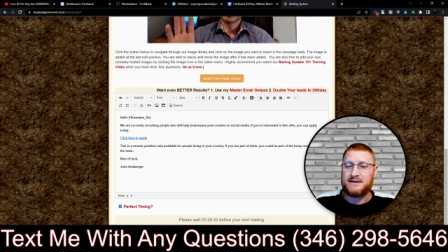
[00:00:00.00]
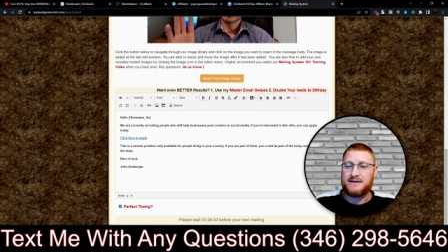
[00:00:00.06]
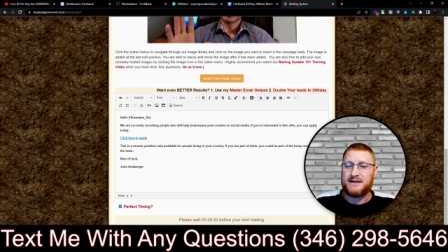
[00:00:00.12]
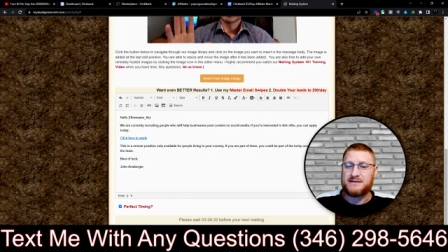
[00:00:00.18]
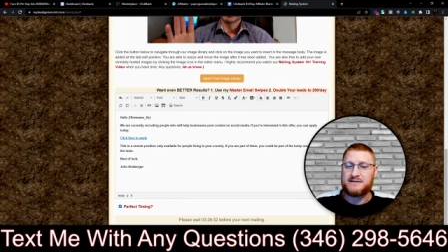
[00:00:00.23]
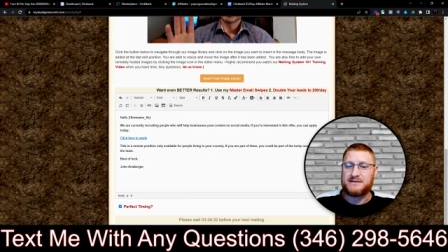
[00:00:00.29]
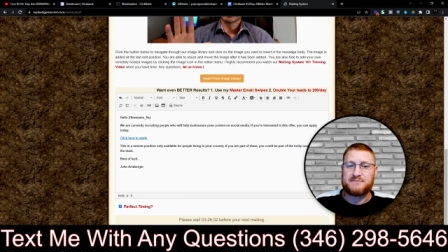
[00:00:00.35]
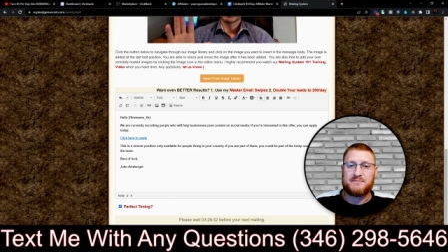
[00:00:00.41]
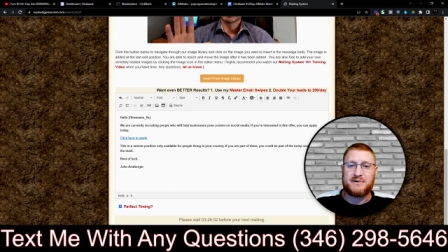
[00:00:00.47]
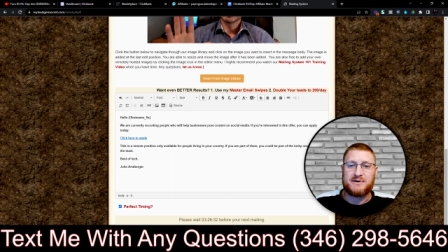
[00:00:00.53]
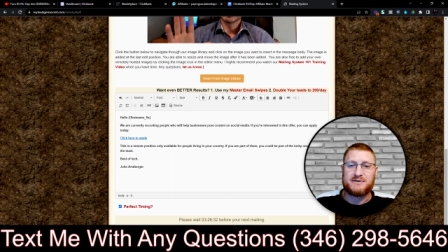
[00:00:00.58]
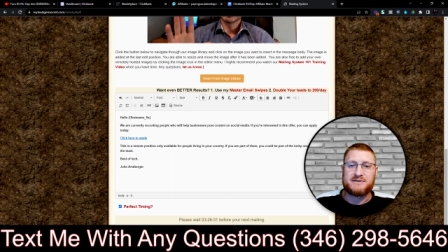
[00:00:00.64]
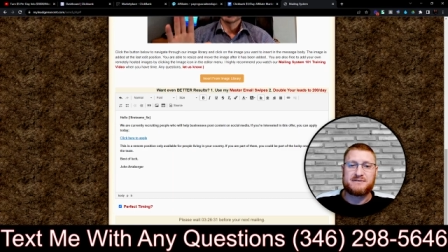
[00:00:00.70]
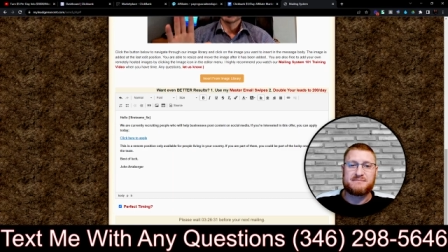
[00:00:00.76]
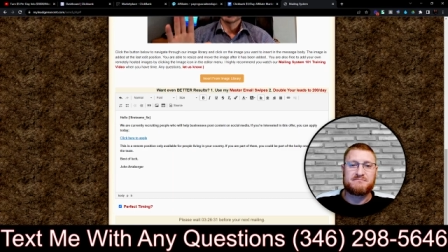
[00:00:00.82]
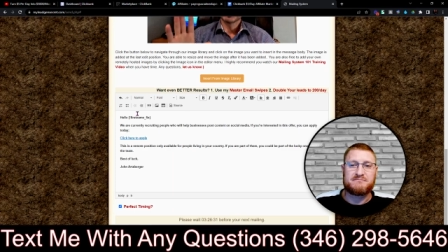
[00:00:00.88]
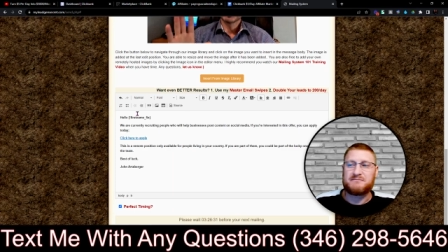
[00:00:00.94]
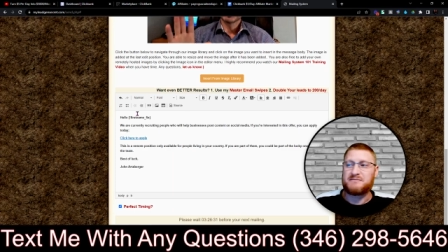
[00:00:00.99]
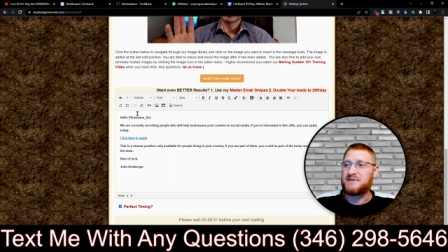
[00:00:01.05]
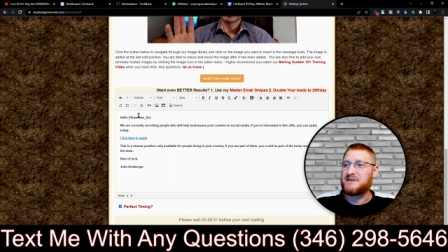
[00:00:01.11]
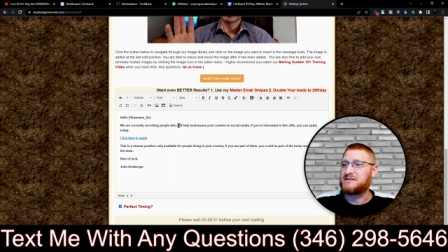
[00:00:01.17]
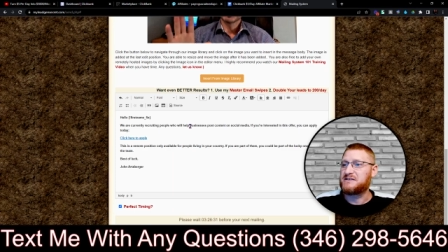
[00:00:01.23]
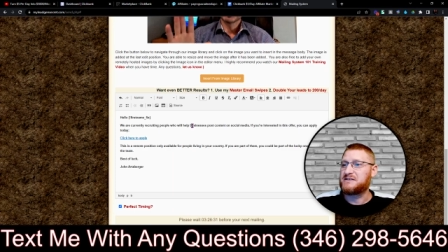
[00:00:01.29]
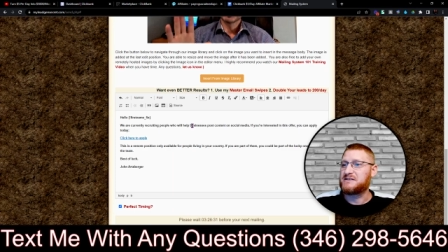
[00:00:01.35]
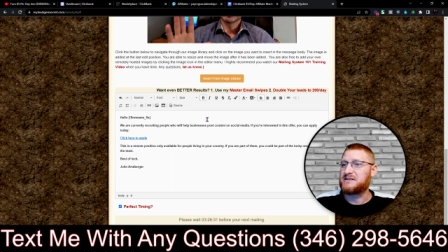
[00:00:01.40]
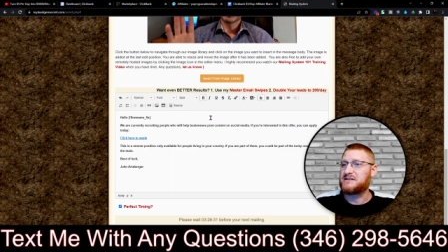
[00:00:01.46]
That's about as
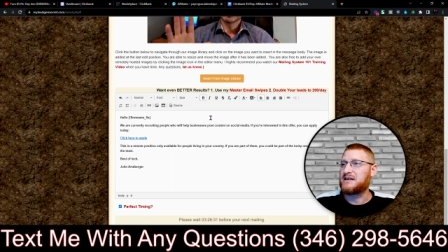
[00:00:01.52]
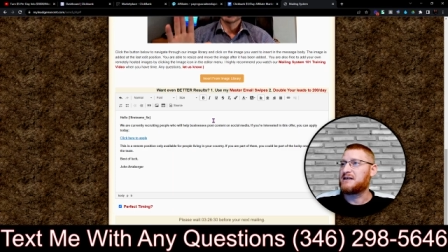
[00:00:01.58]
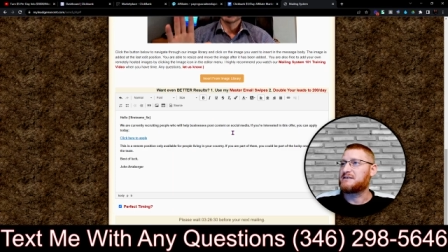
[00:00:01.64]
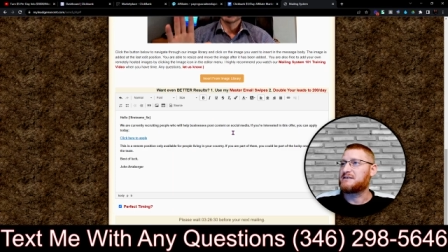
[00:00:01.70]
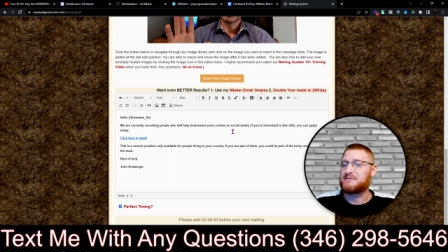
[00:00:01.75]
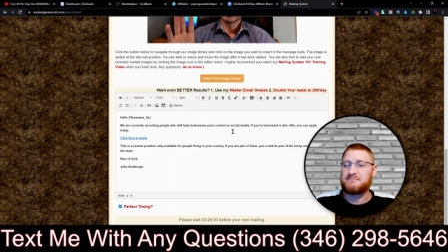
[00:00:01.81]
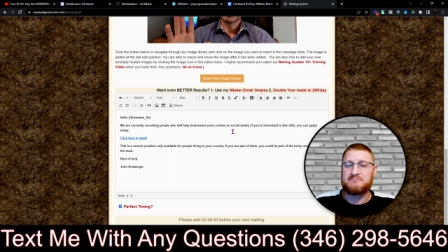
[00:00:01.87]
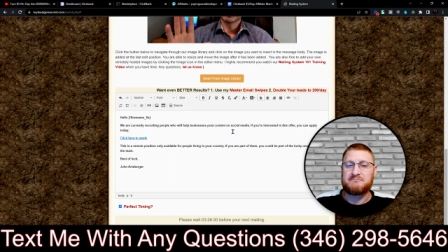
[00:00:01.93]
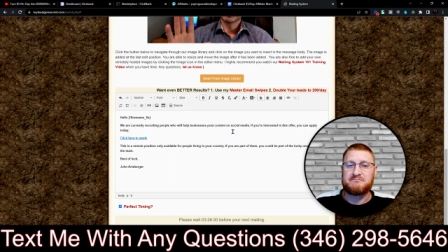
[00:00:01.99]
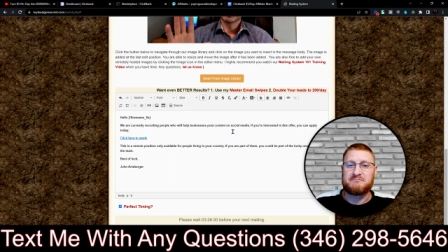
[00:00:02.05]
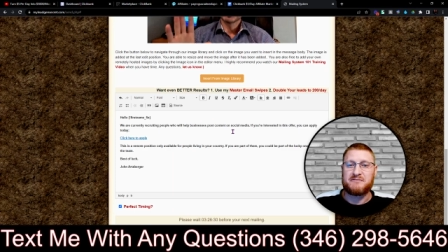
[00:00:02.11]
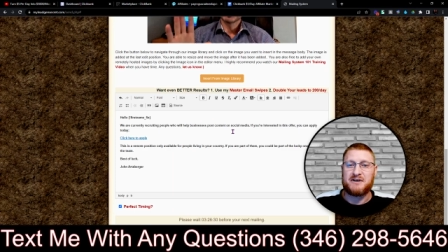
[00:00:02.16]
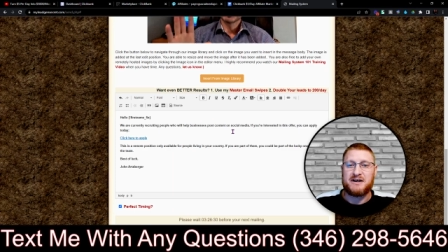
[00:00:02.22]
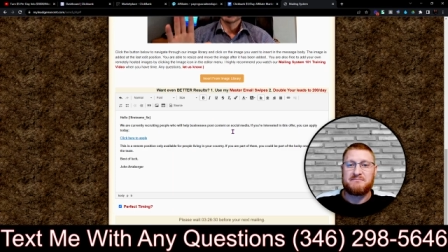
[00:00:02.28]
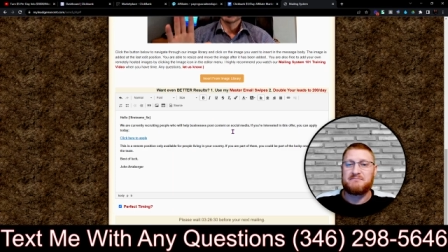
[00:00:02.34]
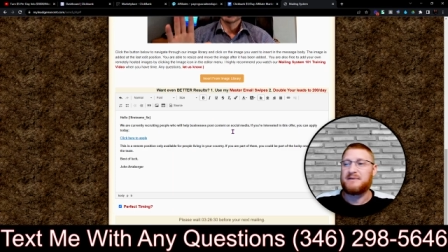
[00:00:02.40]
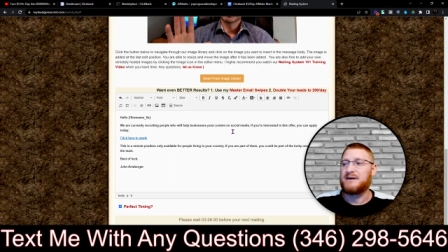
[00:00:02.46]
easy as it gets. Right?